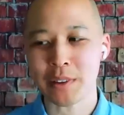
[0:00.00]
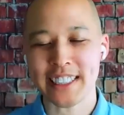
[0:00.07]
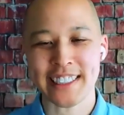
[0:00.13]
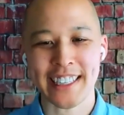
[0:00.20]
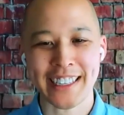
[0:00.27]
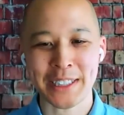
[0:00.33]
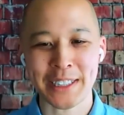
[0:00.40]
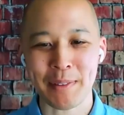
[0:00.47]
Colby.
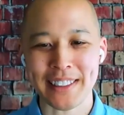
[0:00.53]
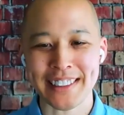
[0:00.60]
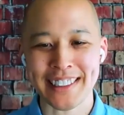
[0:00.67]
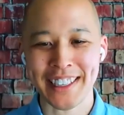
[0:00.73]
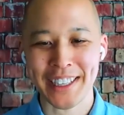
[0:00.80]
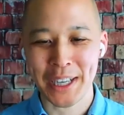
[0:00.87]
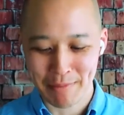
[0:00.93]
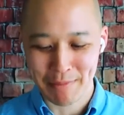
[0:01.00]
He texted me
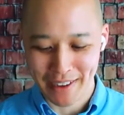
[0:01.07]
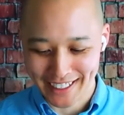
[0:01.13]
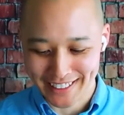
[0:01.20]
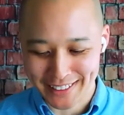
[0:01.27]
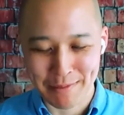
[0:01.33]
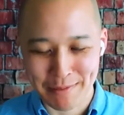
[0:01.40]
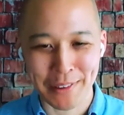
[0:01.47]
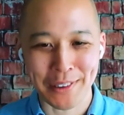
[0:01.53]
he's going to come
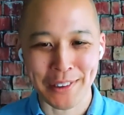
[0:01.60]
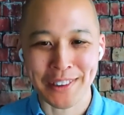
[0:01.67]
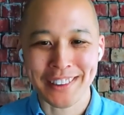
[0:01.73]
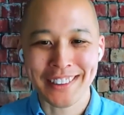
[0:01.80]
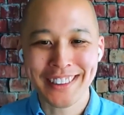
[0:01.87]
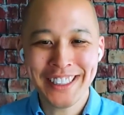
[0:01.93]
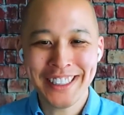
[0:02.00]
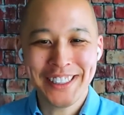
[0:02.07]
back. His
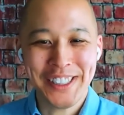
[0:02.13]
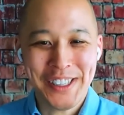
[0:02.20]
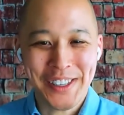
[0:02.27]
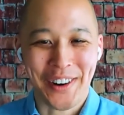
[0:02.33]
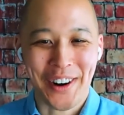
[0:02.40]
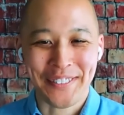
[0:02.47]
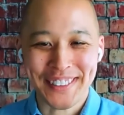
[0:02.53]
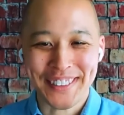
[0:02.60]
computer
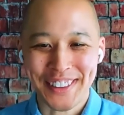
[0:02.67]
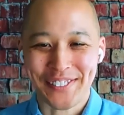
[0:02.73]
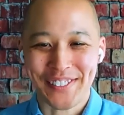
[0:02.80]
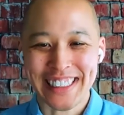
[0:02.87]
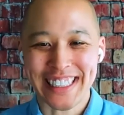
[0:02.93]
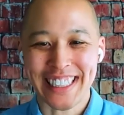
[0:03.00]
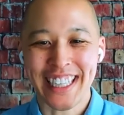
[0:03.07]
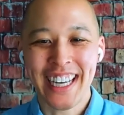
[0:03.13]
shut off for
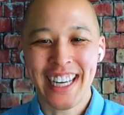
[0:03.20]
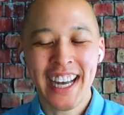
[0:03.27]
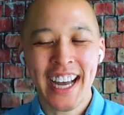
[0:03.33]
some reason.